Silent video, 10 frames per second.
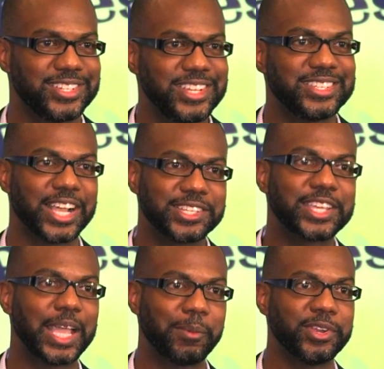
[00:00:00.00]
she's actually
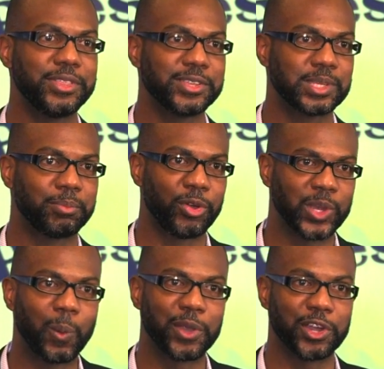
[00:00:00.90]
capturing things about
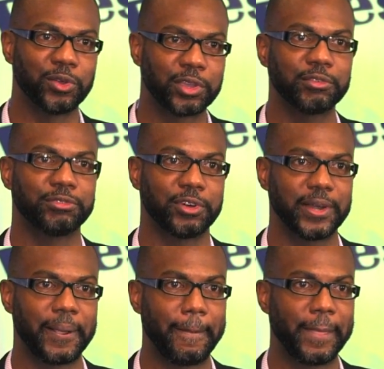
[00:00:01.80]
you and what you're looking for.
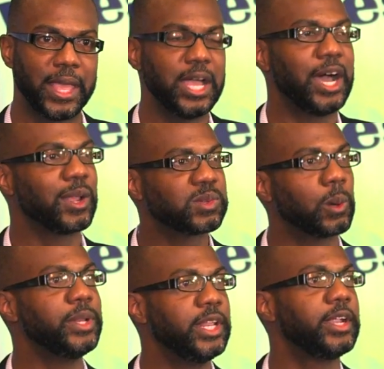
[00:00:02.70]
And that's what
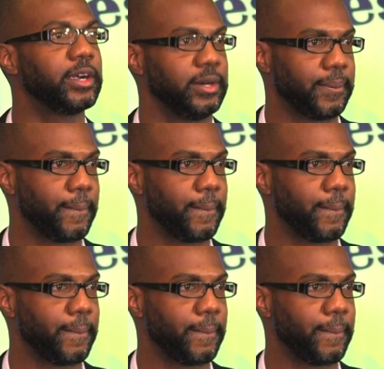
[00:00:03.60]
we need here.